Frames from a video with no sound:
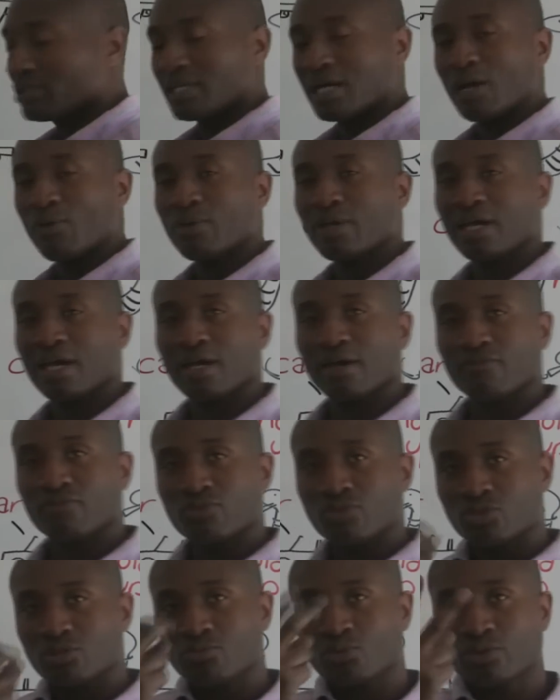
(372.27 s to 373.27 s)
Now we
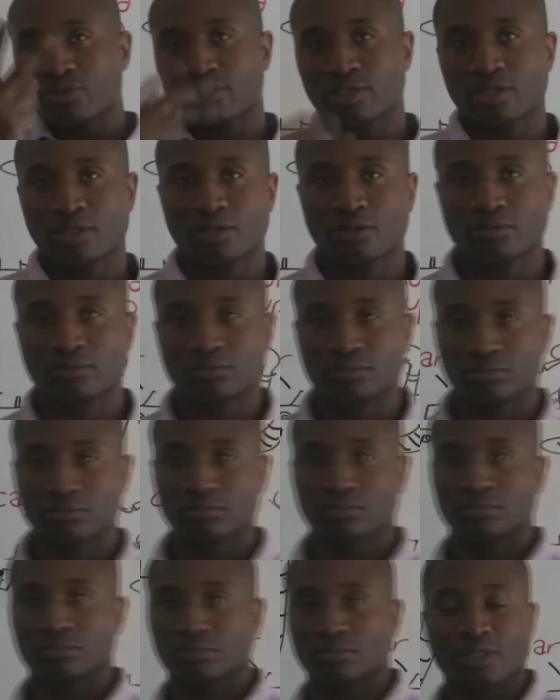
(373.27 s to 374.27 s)
have two more to go.
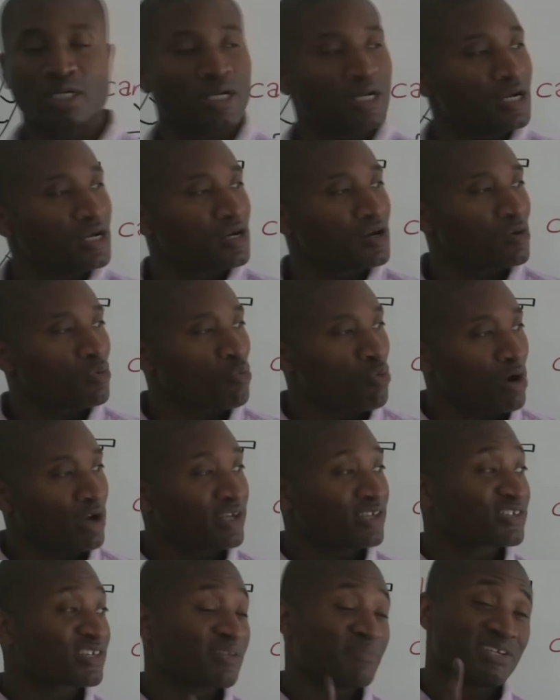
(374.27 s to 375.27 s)

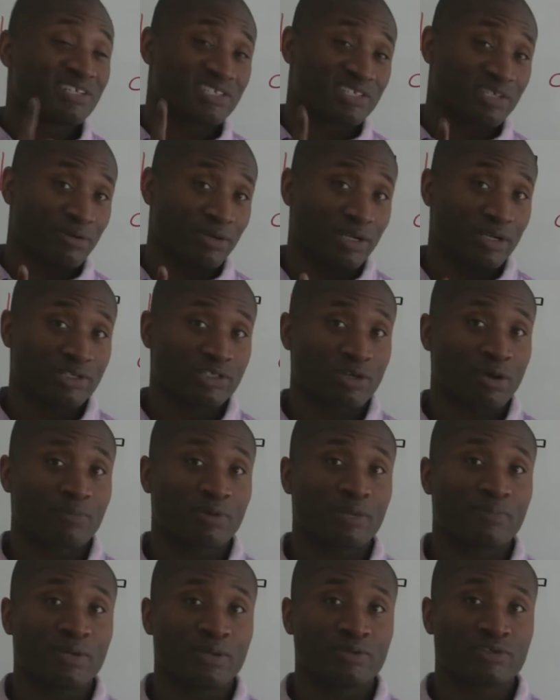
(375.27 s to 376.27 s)
One is gonna be serious, so
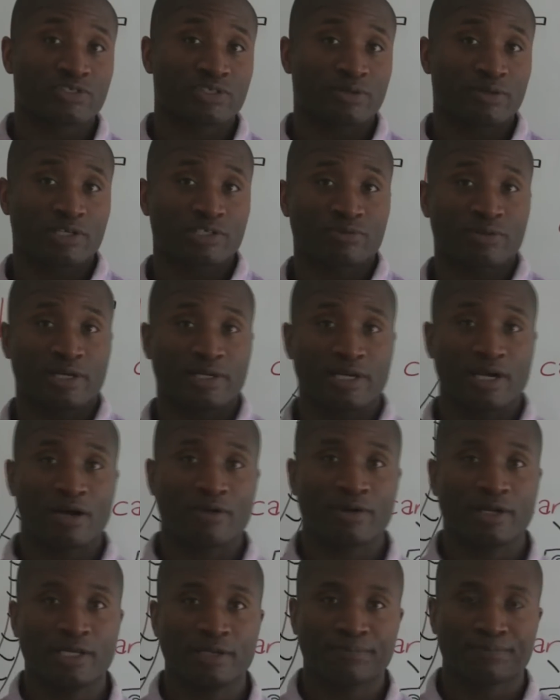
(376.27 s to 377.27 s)
I'm gonna be serious right
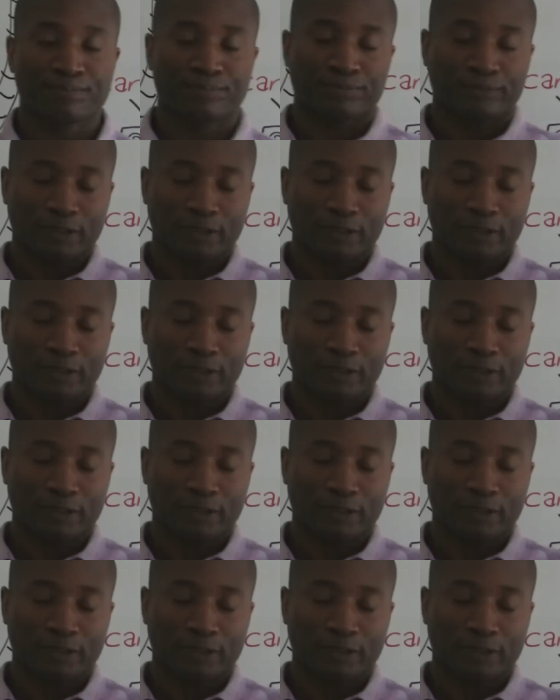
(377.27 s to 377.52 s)
now. Ready?